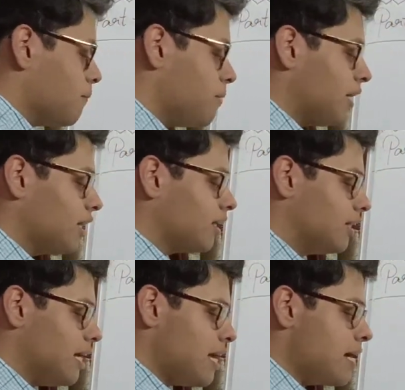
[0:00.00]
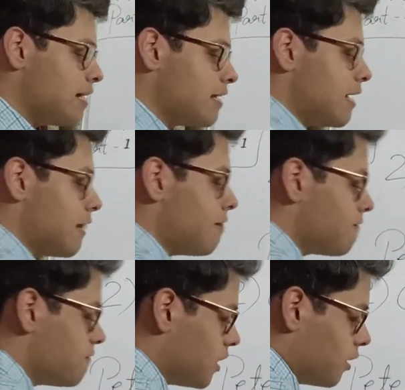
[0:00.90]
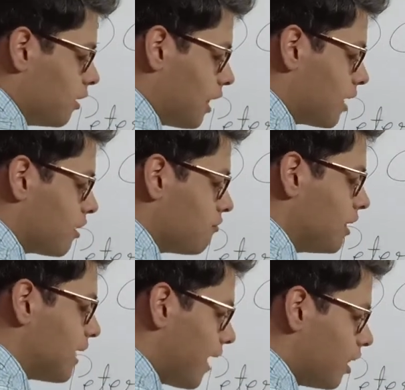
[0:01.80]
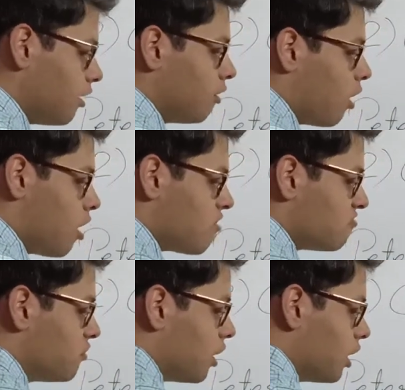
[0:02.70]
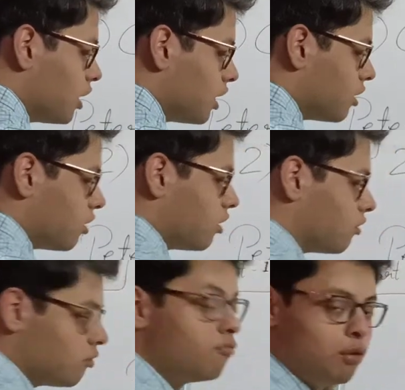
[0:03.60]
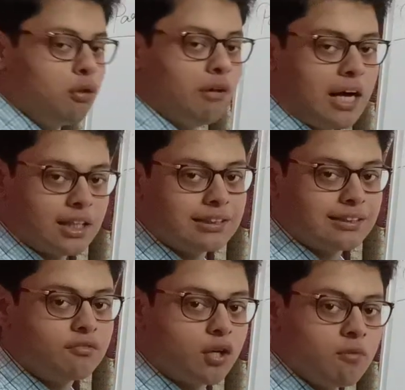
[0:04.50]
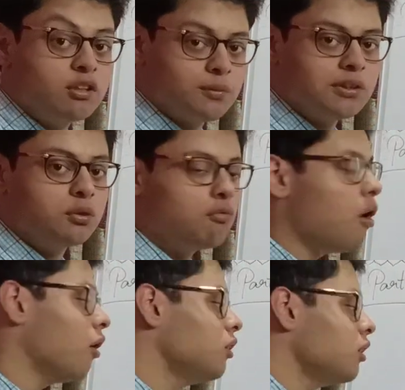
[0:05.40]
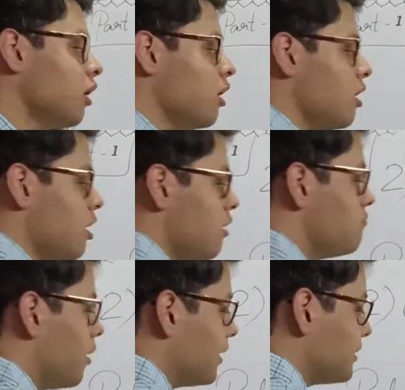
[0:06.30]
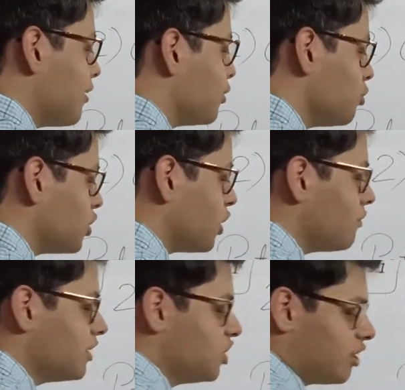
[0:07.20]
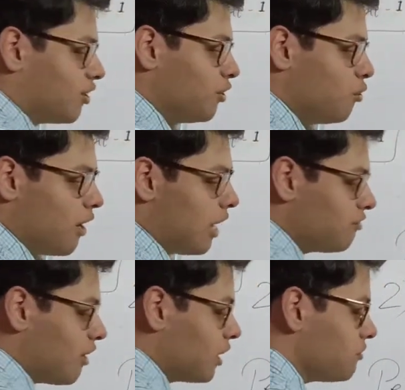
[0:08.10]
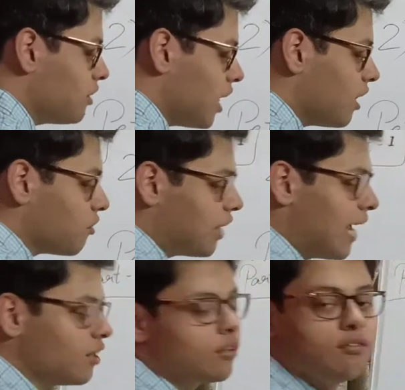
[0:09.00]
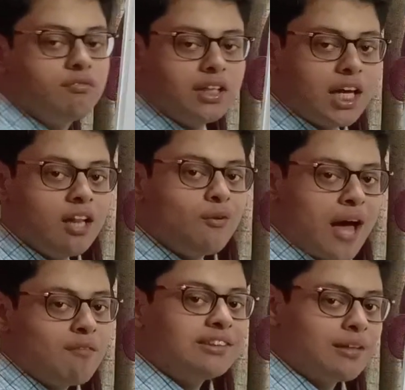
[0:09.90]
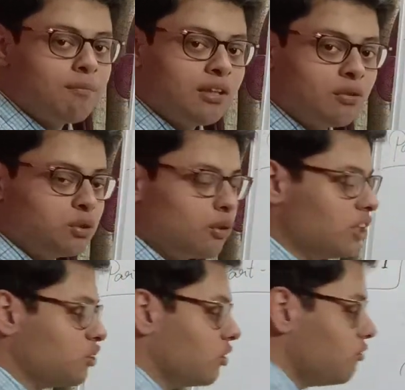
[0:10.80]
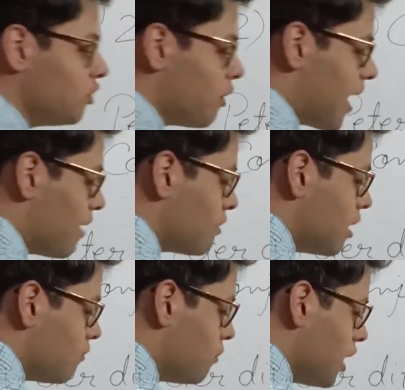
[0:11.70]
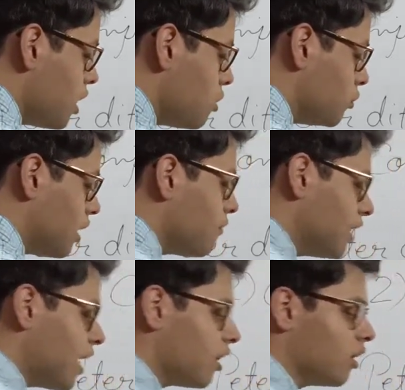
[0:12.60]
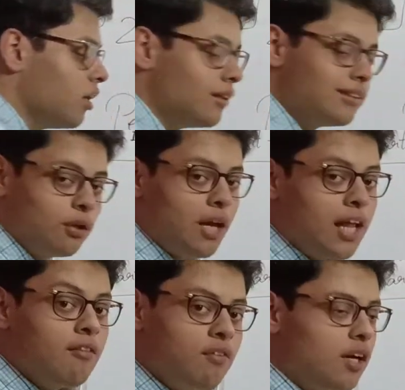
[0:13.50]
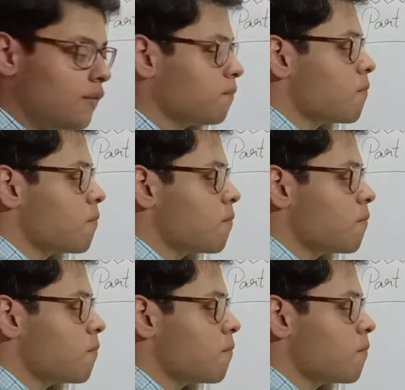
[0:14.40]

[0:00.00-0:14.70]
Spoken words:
Peter D killed verb. Like with "il," verb vouloir is the verb which means to want. Verb is the conjugation with "je." You can't write it with "il," right? With "il" you have a separate conjugation. You have veut with "il." So "il verb."